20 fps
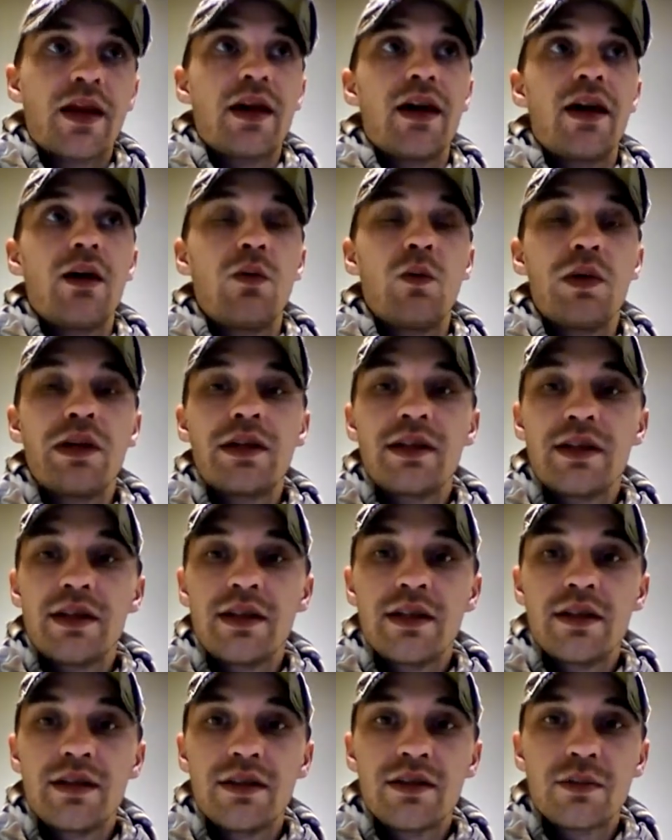I went
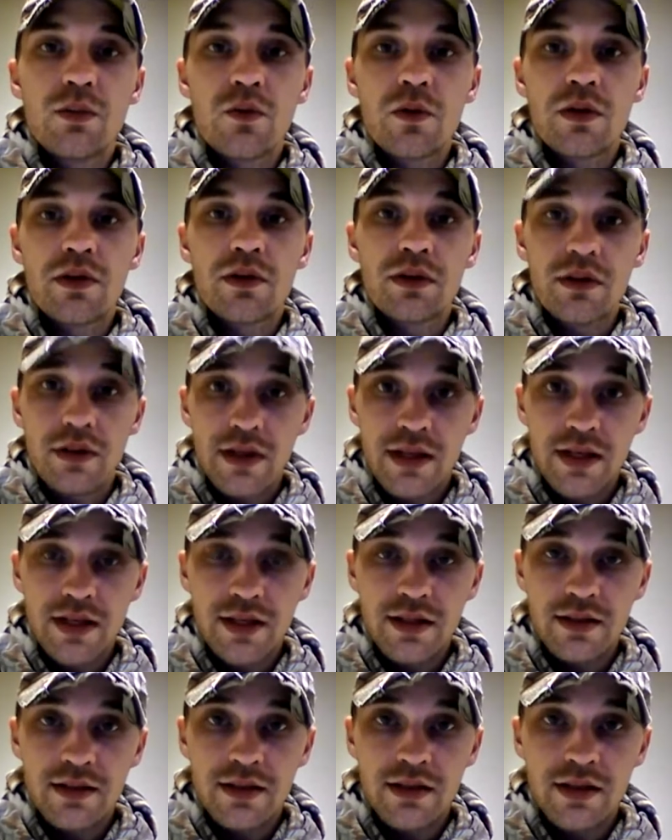in this morning at